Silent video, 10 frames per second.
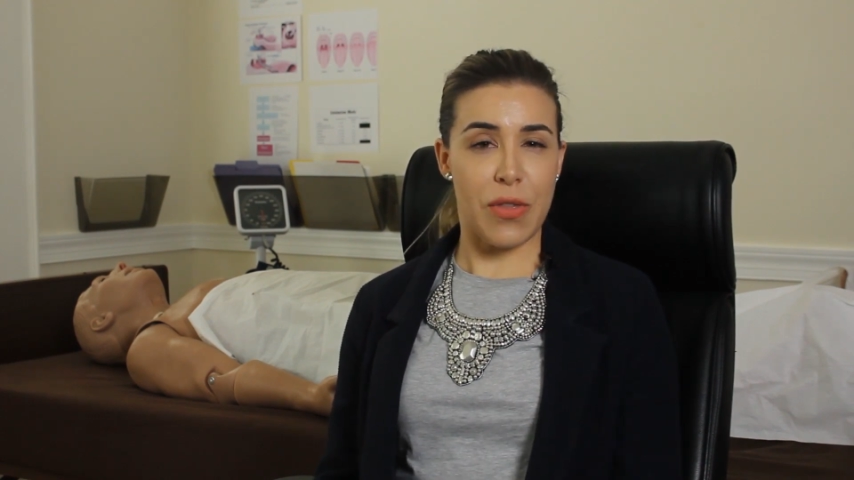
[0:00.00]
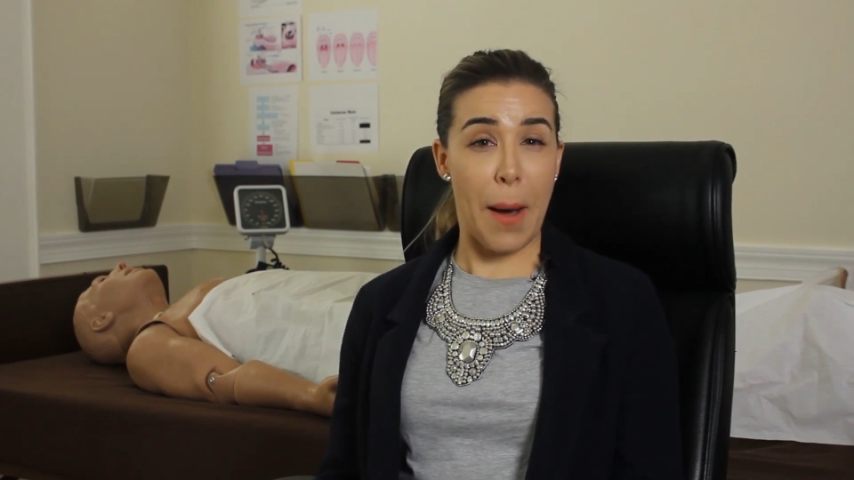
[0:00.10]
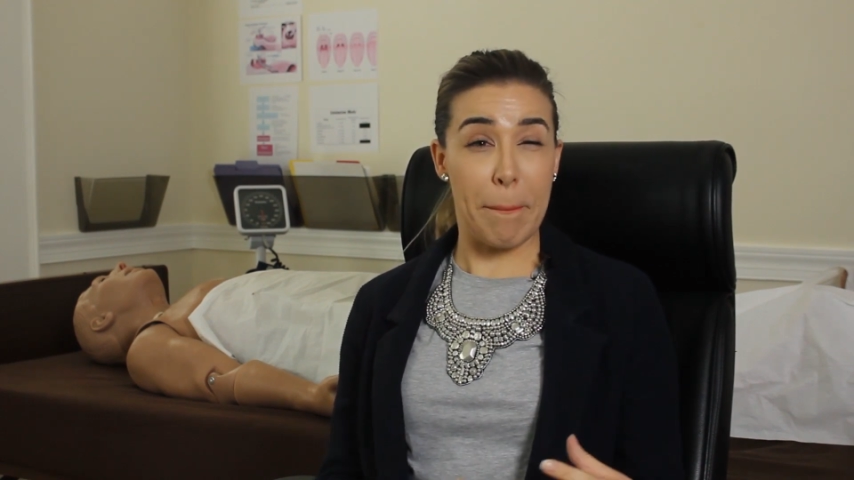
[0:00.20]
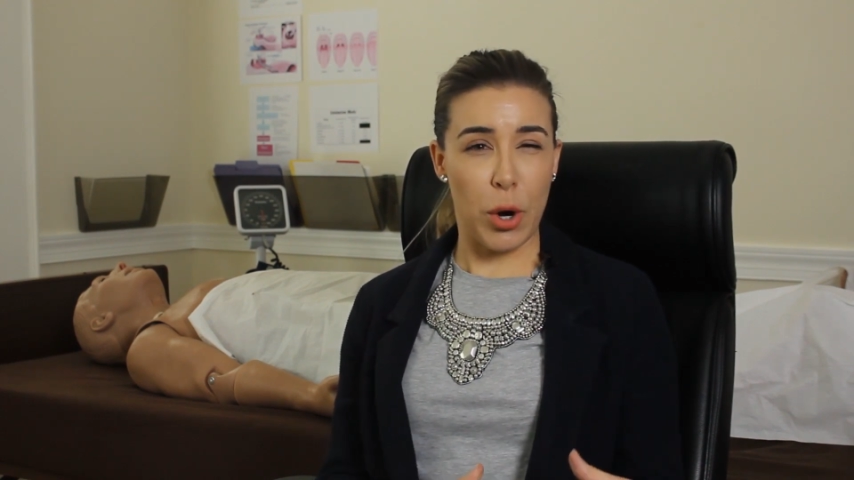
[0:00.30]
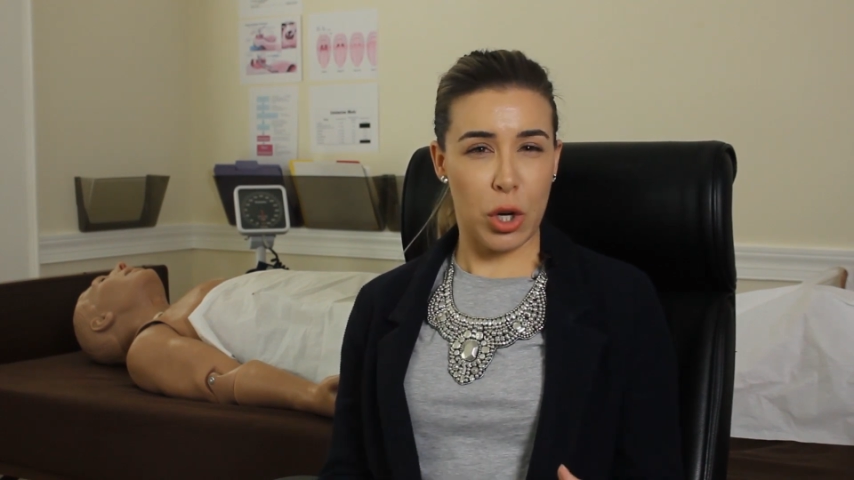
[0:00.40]

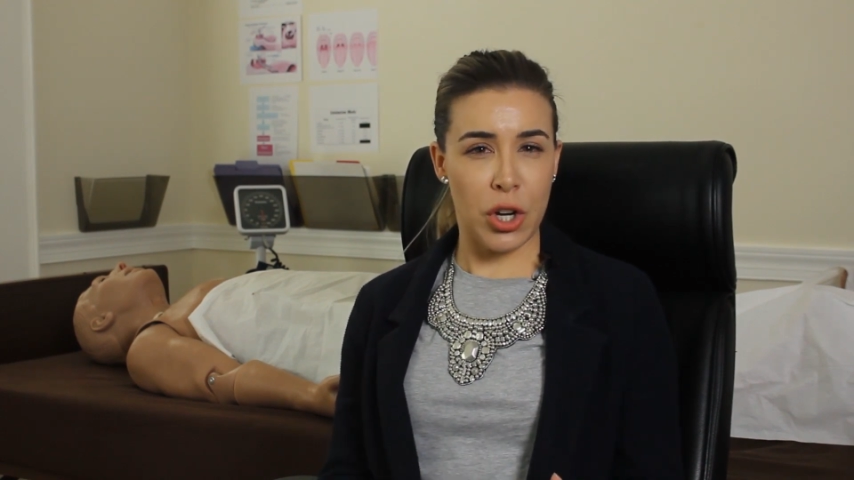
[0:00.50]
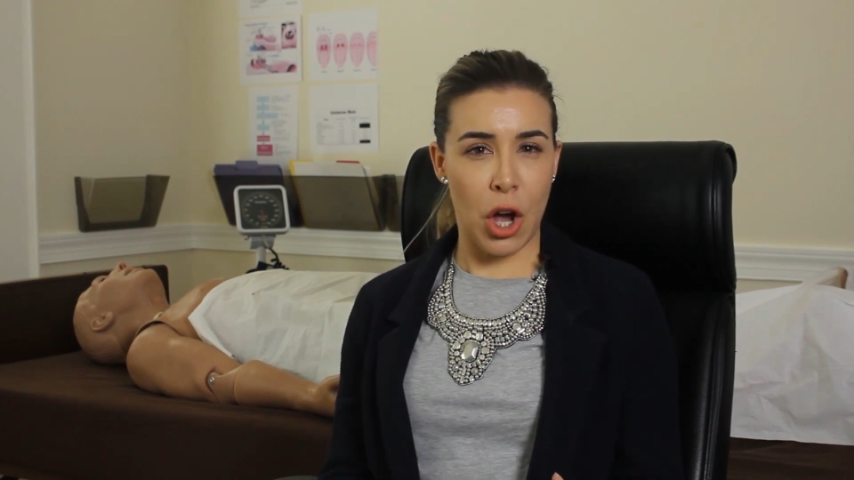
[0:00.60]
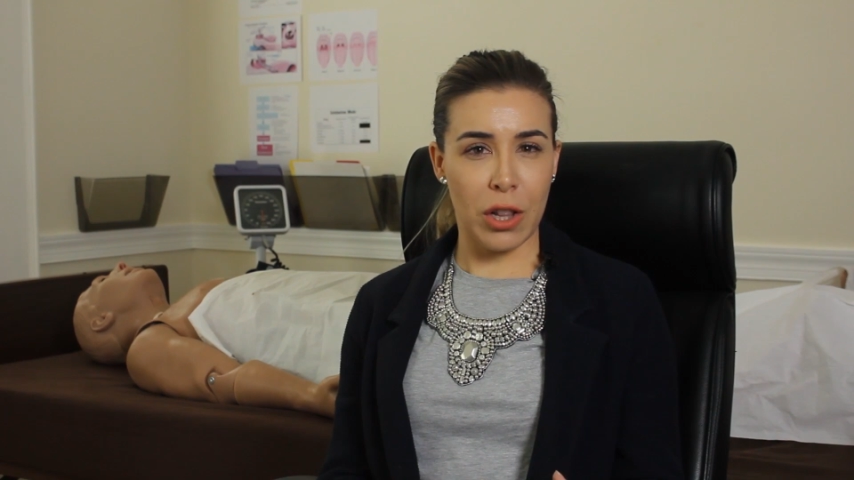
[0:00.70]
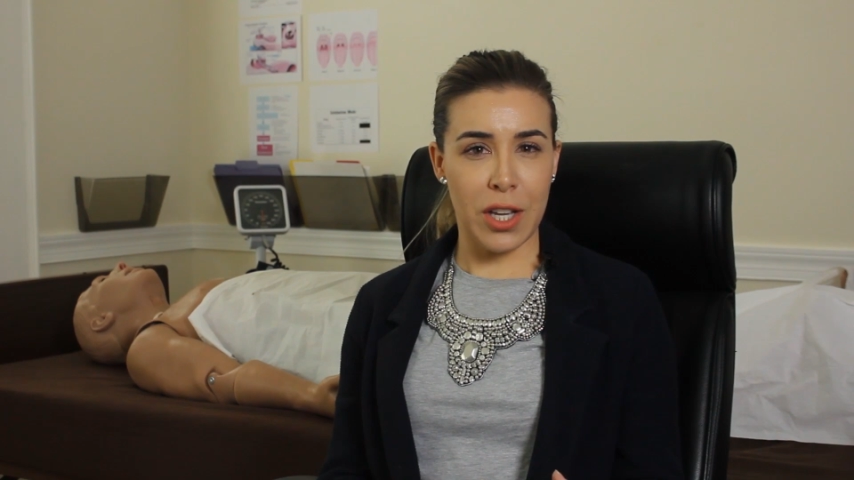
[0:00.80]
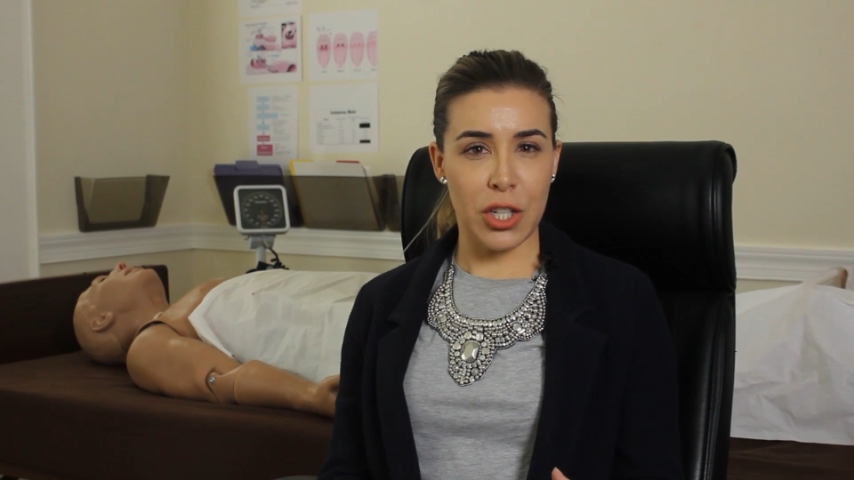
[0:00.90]
that book
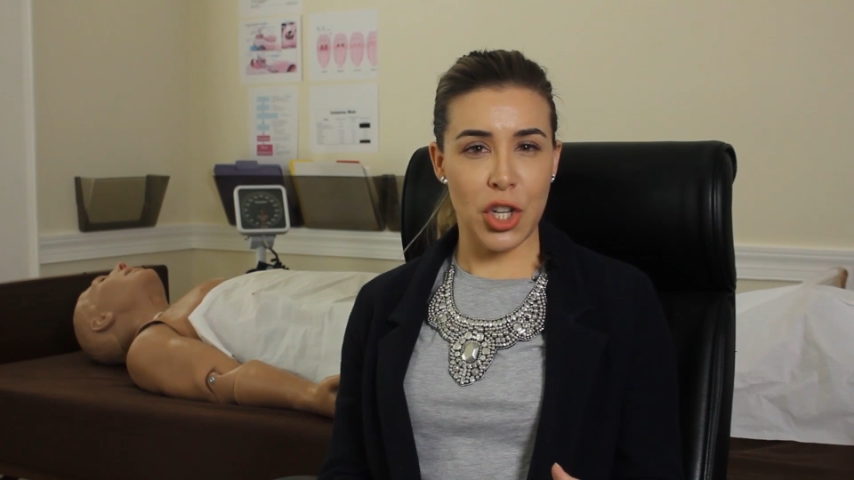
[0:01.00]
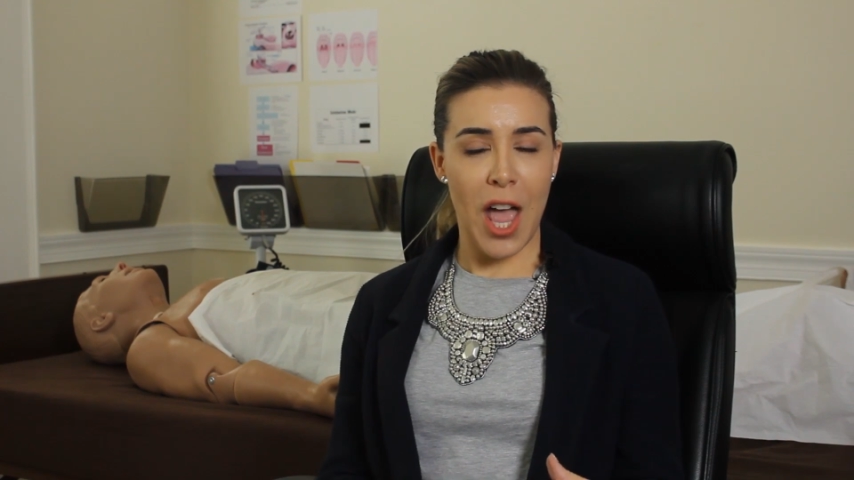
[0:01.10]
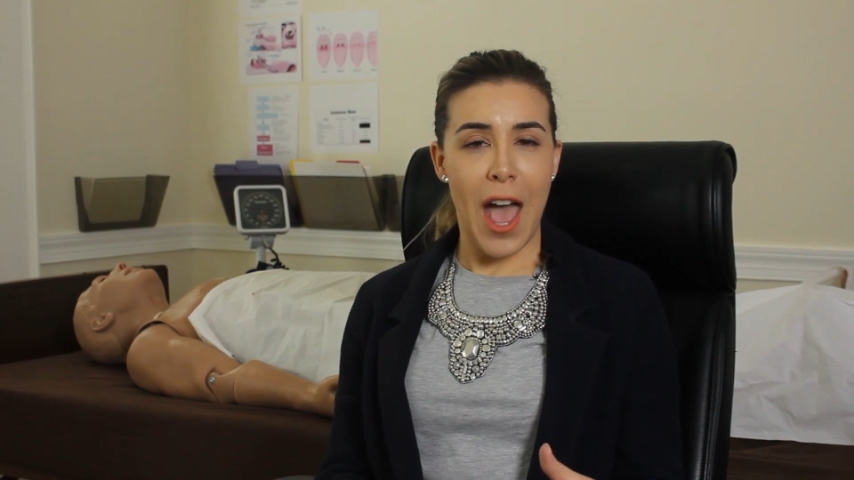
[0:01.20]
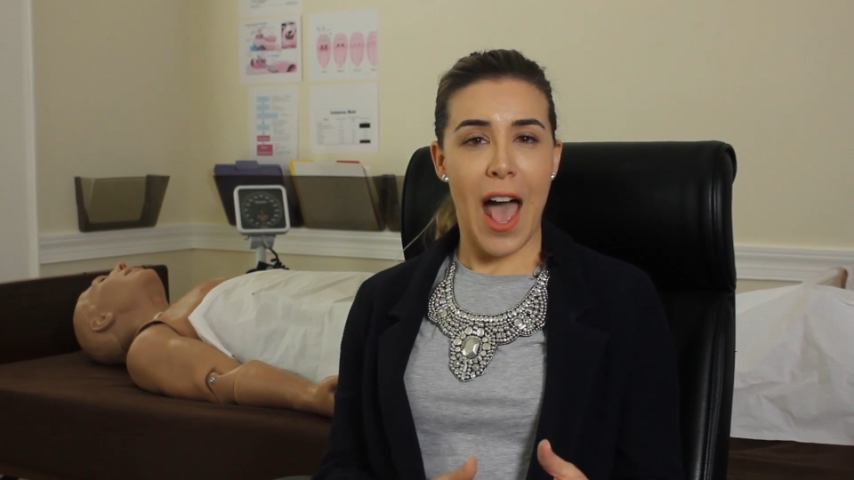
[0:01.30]
knowledge